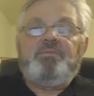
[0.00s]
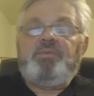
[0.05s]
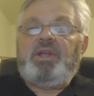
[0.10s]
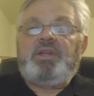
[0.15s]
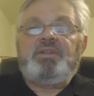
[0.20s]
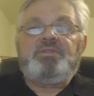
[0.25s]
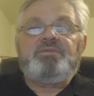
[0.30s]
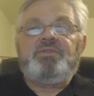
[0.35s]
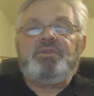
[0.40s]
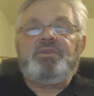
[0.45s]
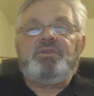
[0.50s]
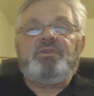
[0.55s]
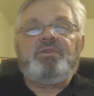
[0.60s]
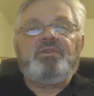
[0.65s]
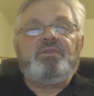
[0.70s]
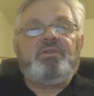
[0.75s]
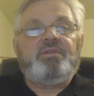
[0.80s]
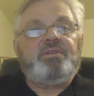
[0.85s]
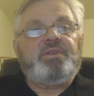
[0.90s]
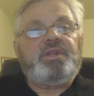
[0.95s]
pays for
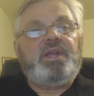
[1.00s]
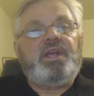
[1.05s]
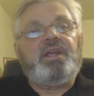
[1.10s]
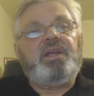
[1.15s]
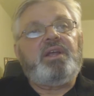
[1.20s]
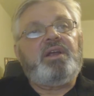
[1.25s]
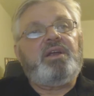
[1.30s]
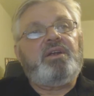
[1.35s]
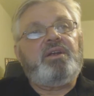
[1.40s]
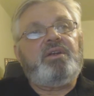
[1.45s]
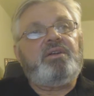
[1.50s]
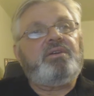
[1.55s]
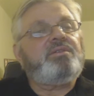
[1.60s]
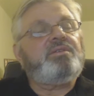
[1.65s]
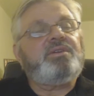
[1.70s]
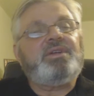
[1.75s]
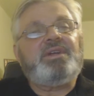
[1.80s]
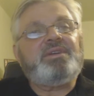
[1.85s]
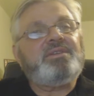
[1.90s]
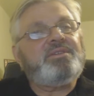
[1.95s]
your daycare.
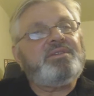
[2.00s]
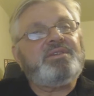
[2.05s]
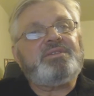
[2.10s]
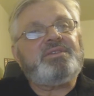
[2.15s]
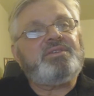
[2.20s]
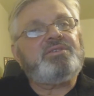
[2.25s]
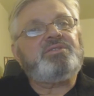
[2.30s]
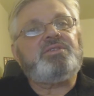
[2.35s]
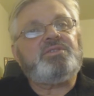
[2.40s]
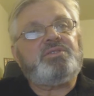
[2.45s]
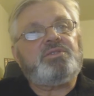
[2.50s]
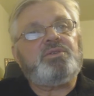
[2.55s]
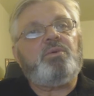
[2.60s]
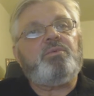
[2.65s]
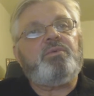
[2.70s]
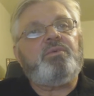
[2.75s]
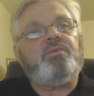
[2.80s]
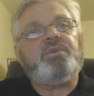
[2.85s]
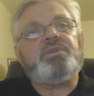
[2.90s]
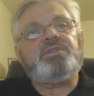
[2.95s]
There's just so
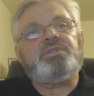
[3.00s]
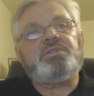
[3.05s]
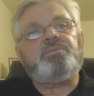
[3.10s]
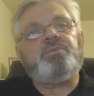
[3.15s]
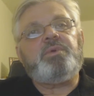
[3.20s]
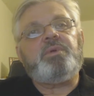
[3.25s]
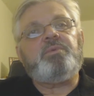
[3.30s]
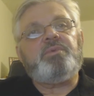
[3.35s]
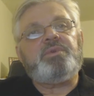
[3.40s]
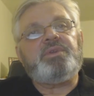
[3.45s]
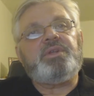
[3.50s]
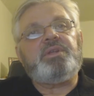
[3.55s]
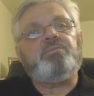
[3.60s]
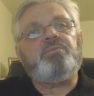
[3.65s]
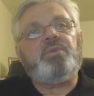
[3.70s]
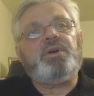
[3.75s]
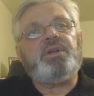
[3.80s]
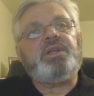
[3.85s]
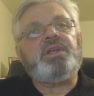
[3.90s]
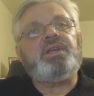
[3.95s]
many reasons people need
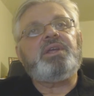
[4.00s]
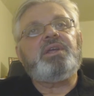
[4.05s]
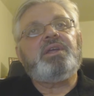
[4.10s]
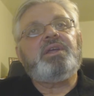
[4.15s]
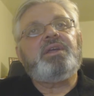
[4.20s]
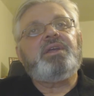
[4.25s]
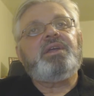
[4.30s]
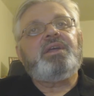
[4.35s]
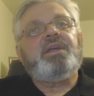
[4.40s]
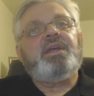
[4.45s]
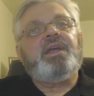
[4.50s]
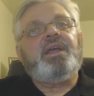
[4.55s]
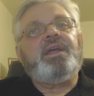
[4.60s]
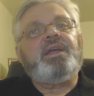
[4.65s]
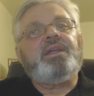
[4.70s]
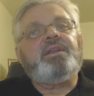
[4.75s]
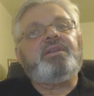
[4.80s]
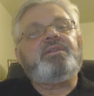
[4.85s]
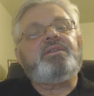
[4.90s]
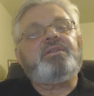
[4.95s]
money.
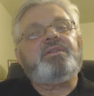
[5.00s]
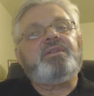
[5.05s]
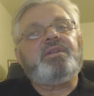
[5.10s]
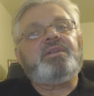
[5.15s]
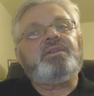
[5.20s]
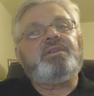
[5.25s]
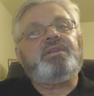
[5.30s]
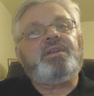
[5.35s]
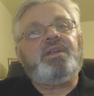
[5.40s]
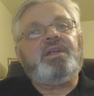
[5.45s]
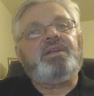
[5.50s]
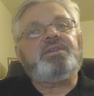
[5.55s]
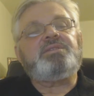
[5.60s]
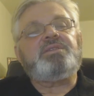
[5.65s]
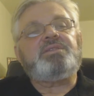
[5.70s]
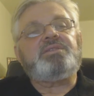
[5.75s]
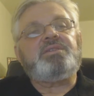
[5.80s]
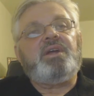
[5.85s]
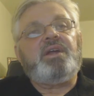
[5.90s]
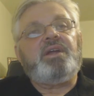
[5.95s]
And in today's
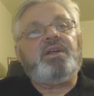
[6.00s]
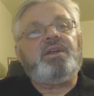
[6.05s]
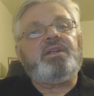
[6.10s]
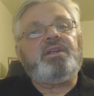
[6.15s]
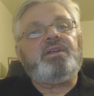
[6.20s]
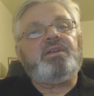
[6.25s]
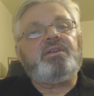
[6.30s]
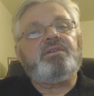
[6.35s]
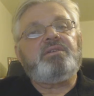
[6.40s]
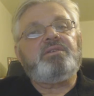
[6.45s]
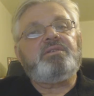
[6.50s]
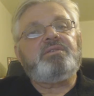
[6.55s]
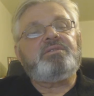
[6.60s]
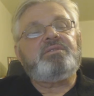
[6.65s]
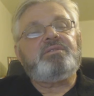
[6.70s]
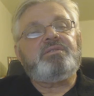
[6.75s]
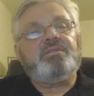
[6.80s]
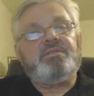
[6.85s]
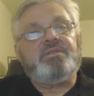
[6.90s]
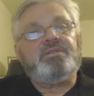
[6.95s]
society,
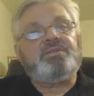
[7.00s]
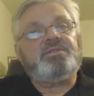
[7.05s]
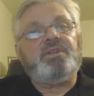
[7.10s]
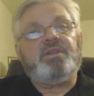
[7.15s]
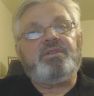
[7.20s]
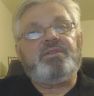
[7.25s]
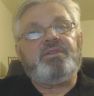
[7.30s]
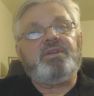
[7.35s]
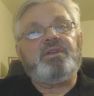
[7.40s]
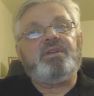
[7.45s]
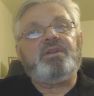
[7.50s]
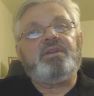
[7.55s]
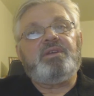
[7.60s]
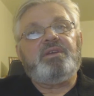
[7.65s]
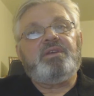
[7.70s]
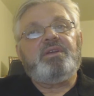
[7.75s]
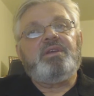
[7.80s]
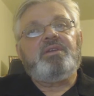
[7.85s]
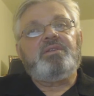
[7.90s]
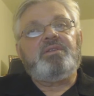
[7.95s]
there's nothing
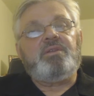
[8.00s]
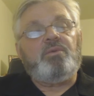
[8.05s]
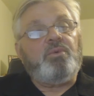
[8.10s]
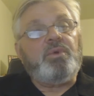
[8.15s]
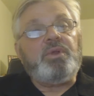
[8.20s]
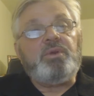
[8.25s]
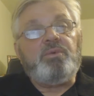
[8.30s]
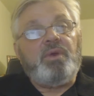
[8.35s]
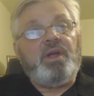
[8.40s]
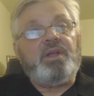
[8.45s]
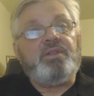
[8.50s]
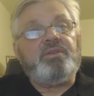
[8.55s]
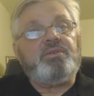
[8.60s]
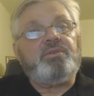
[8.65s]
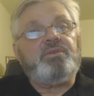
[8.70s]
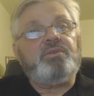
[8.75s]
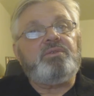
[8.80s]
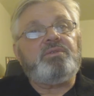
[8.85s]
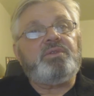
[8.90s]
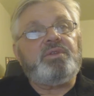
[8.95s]
that we'd rather
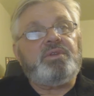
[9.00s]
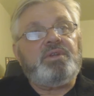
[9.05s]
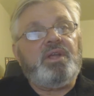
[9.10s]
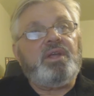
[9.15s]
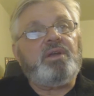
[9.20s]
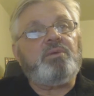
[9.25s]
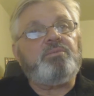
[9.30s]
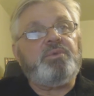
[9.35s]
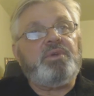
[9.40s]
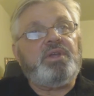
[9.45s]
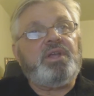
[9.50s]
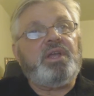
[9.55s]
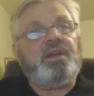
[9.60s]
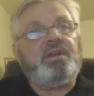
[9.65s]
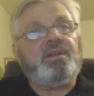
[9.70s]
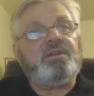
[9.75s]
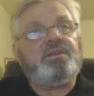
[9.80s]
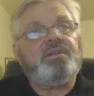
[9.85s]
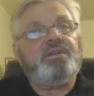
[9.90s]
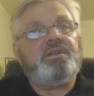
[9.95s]
do than to help you
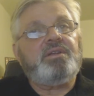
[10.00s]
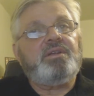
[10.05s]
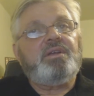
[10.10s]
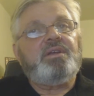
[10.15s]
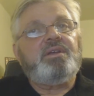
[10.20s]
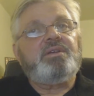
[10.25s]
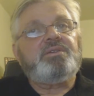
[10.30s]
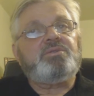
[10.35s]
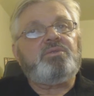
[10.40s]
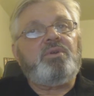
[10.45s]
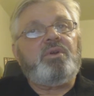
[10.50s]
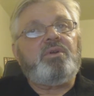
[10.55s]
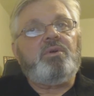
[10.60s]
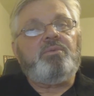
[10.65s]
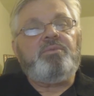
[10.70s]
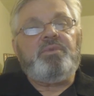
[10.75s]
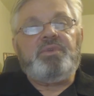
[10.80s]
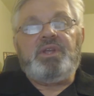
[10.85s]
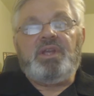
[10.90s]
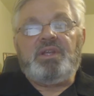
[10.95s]
get it. So I
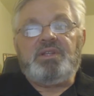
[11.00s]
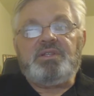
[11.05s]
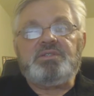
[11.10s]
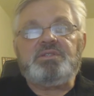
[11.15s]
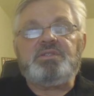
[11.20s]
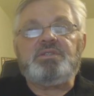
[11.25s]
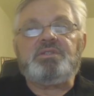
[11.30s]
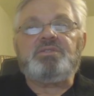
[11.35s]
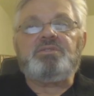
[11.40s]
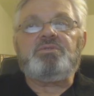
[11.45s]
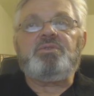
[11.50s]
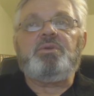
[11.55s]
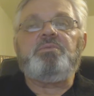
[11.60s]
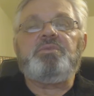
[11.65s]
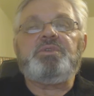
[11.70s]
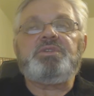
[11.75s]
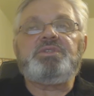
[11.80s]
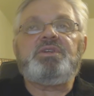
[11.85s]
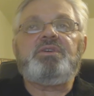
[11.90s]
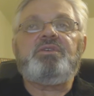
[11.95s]
hope you take this
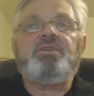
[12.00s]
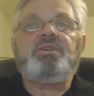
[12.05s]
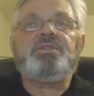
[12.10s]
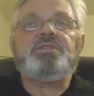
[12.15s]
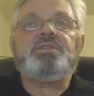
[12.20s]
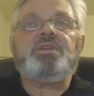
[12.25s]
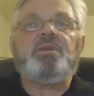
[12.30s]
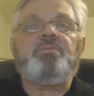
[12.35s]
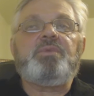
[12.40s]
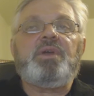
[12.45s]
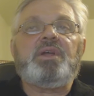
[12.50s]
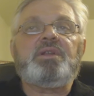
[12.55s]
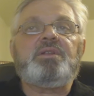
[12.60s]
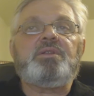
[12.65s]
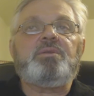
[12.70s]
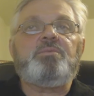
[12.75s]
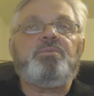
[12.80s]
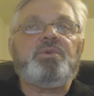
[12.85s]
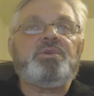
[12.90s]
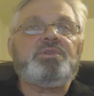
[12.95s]
extremely serious. Get back
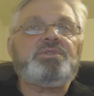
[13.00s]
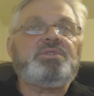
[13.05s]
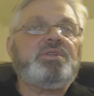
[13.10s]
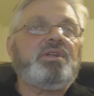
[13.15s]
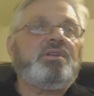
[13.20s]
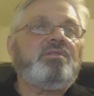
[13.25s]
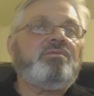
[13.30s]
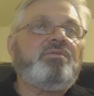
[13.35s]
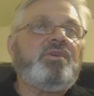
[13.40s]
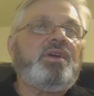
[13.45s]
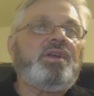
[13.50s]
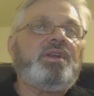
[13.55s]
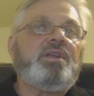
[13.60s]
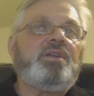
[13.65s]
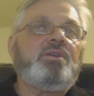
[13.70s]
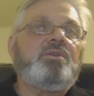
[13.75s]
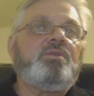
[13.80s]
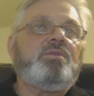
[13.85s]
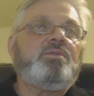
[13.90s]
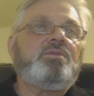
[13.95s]
to the person that invited
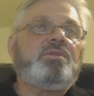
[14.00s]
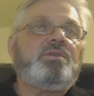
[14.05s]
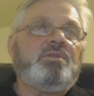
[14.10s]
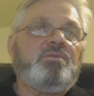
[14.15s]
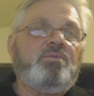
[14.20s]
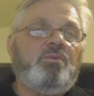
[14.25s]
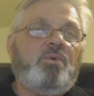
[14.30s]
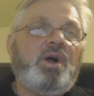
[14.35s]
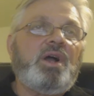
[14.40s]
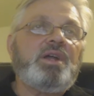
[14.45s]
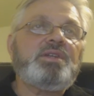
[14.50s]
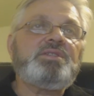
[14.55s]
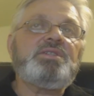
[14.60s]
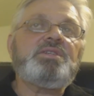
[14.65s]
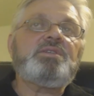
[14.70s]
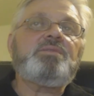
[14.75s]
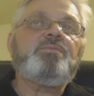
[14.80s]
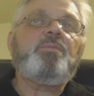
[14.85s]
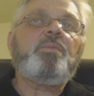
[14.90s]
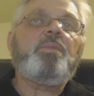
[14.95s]
you to watch
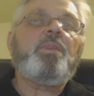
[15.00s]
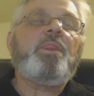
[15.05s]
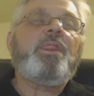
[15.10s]
it